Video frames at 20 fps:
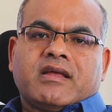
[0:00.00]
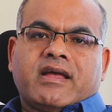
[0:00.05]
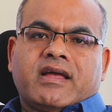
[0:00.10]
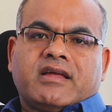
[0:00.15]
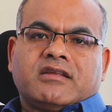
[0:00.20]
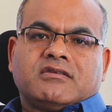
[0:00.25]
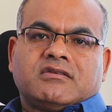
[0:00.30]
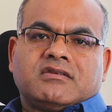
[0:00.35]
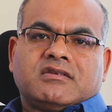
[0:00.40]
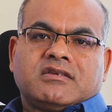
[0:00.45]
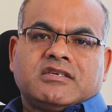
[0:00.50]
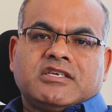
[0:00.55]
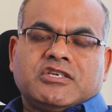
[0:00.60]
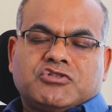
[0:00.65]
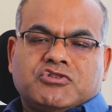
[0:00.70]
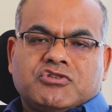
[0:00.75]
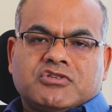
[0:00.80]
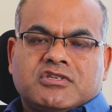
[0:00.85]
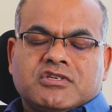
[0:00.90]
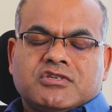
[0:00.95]
and
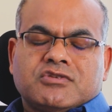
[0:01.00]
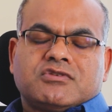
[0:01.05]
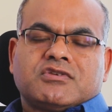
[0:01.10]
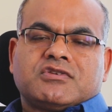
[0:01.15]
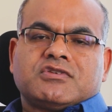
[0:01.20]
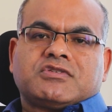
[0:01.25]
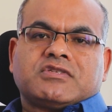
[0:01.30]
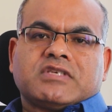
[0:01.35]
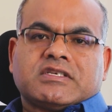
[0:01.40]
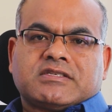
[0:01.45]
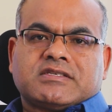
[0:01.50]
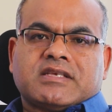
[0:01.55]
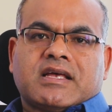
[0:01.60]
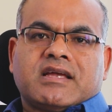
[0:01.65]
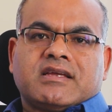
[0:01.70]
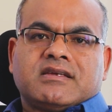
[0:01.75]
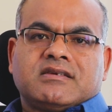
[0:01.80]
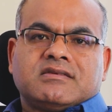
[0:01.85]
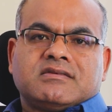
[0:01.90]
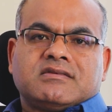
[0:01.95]
each teacher is
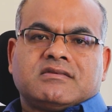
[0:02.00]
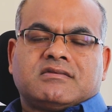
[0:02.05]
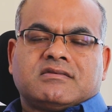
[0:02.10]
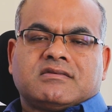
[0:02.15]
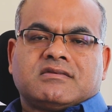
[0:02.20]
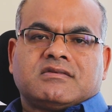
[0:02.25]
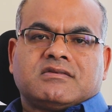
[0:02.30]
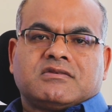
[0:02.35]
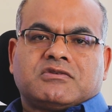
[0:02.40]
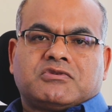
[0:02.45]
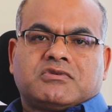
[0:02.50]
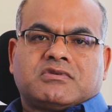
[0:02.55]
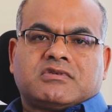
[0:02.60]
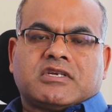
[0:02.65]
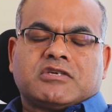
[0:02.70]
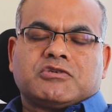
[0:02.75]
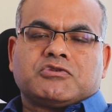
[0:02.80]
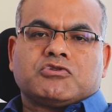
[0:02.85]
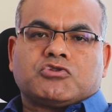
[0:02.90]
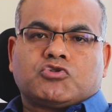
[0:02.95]
assigned
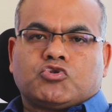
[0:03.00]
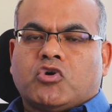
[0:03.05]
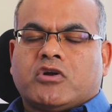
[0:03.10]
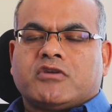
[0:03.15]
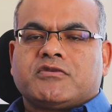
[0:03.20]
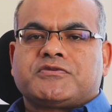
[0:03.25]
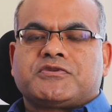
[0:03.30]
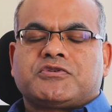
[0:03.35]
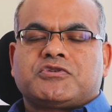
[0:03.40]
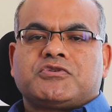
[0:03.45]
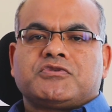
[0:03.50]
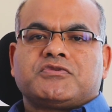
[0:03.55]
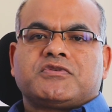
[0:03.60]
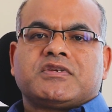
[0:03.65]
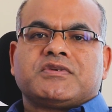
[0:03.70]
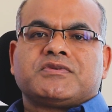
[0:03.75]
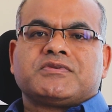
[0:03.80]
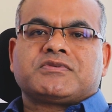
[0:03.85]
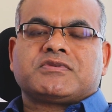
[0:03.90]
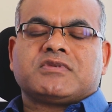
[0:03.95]
10 to 12
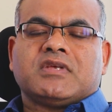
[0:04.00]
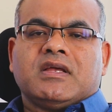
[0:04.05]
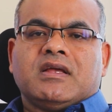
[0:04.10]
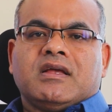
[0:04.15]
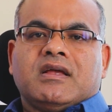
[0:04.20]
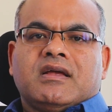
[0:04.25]
students,